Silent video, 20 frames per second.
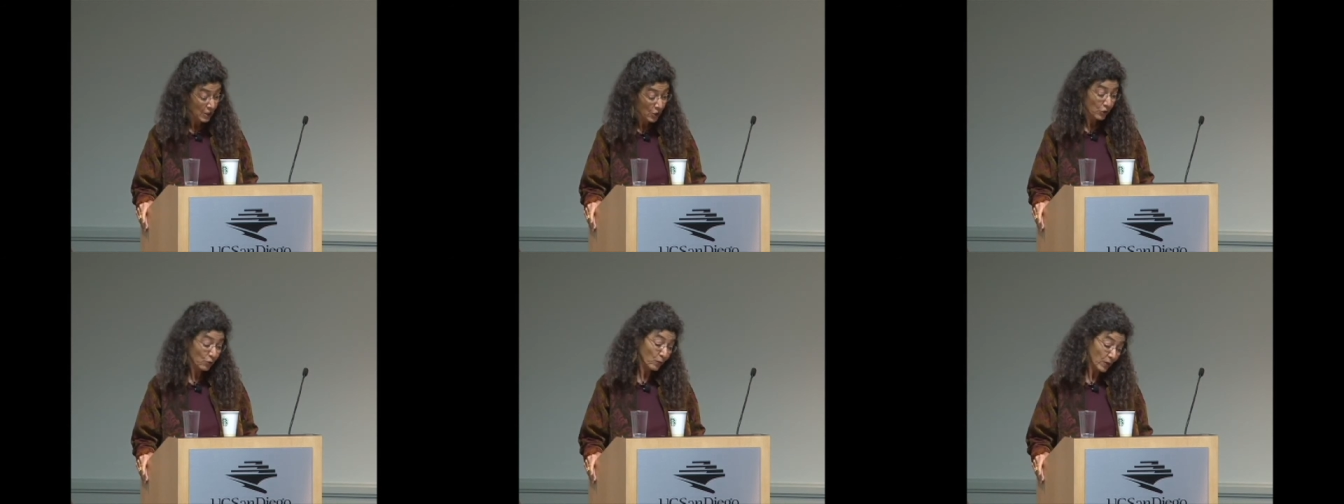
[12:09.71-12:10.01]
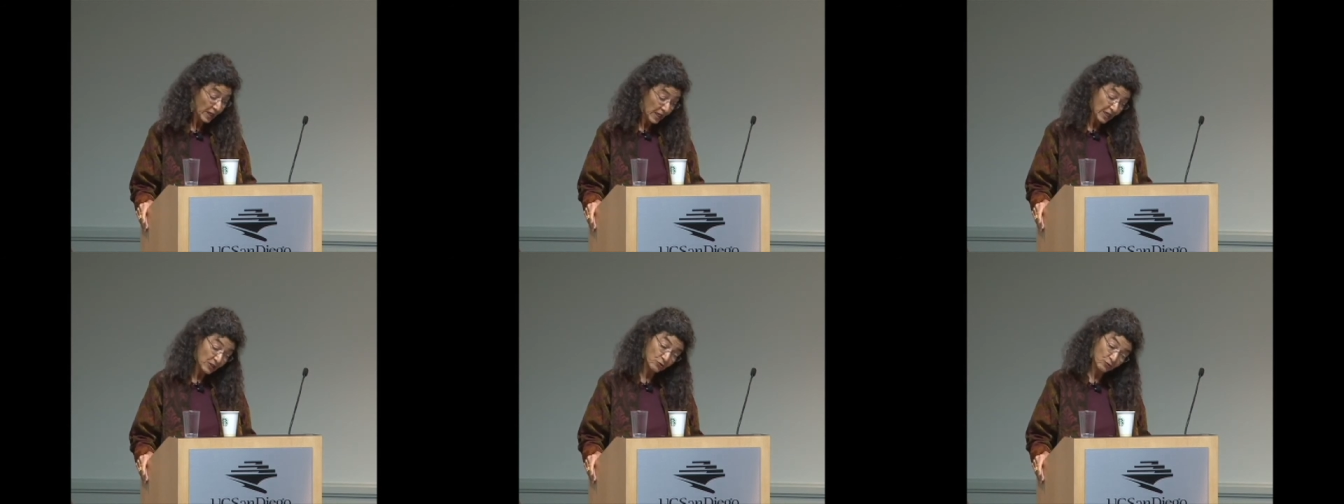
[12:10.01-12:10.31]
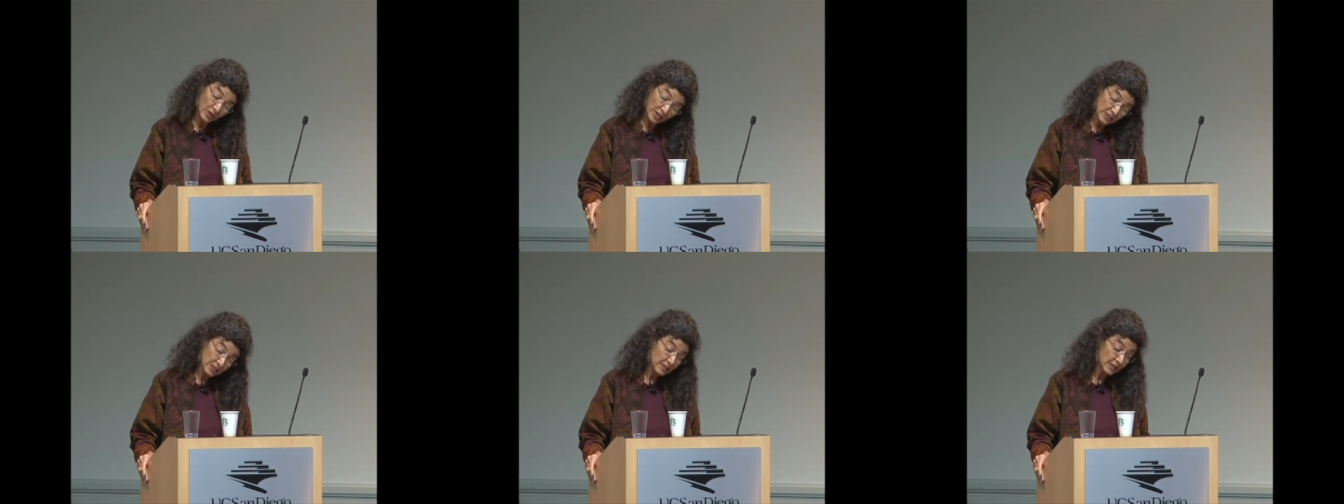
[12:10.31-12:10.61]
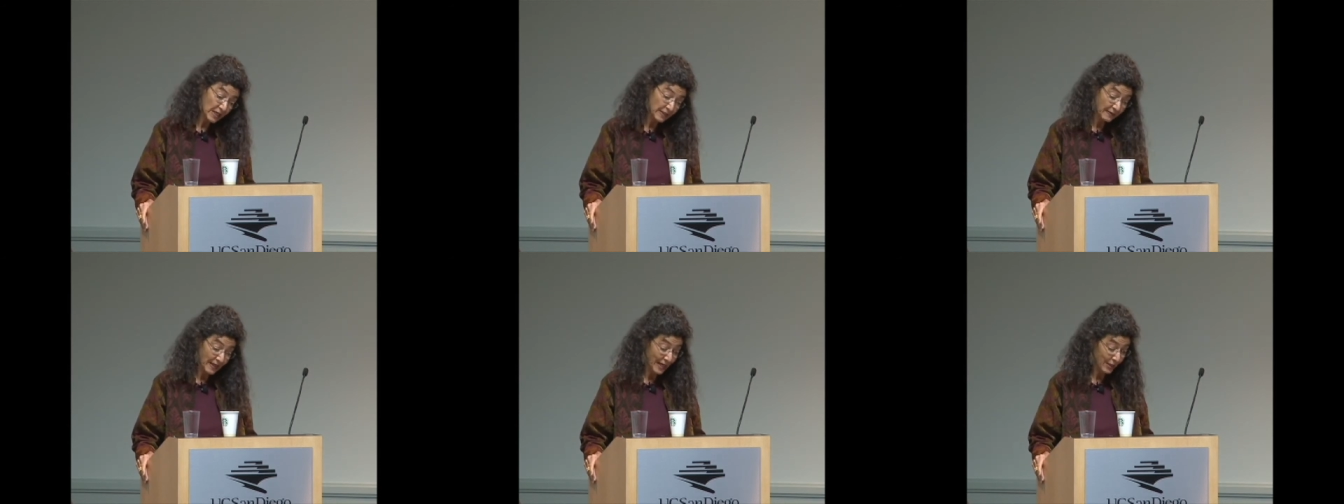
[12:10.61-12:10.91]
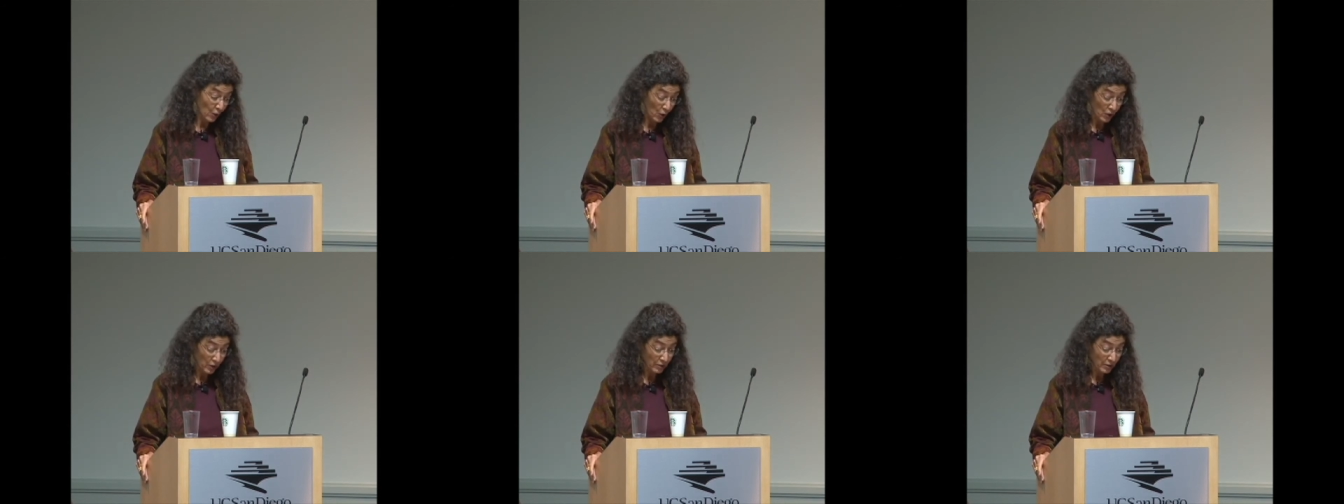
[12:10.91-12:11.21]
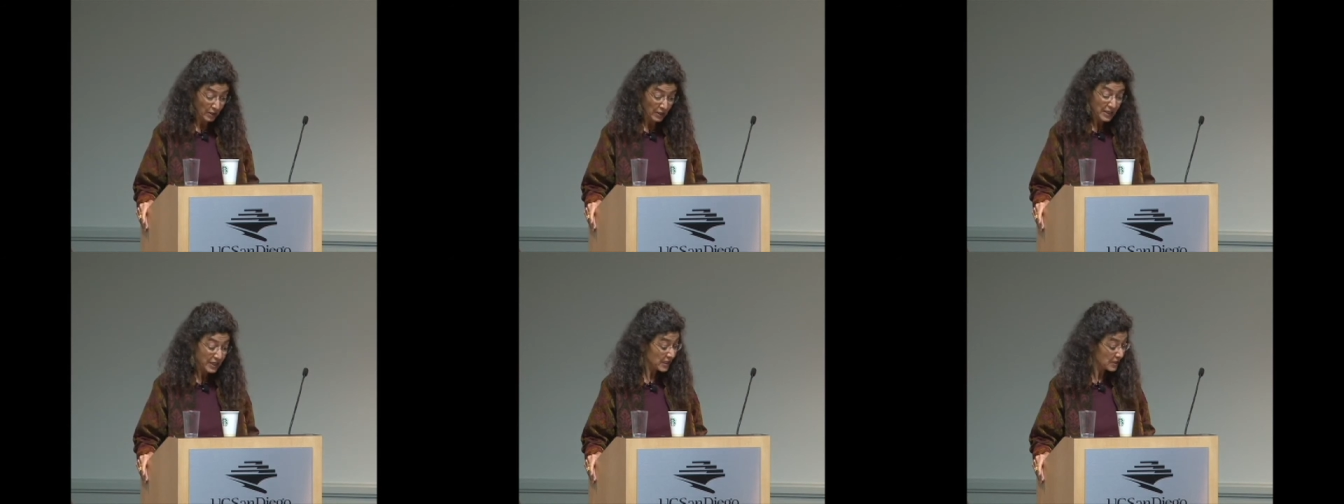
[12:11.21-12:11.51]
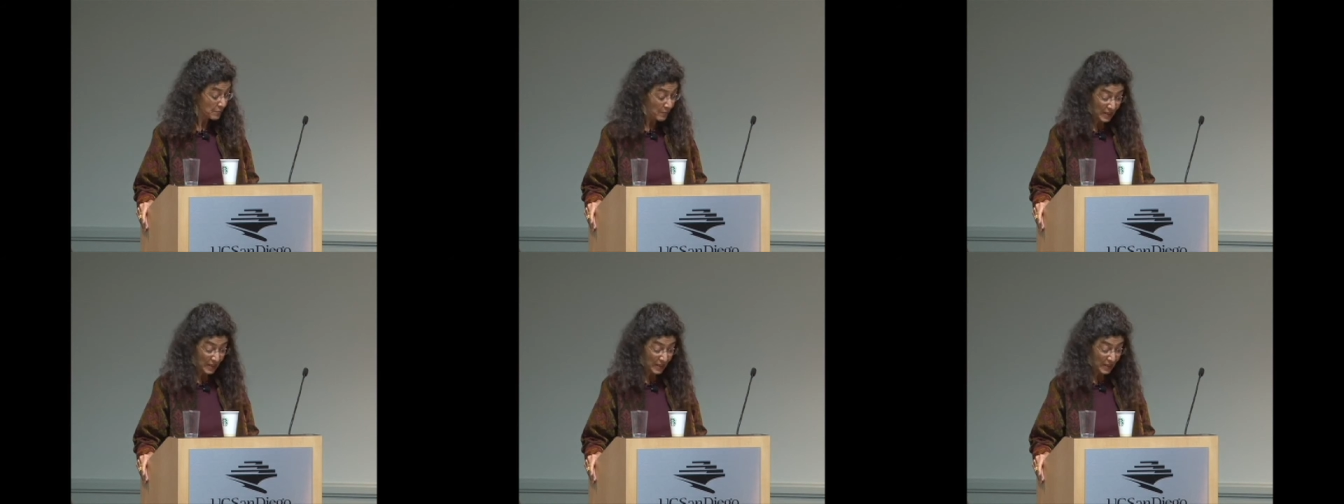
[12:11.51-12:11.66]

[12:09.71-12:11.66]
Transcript: the way I translate that all is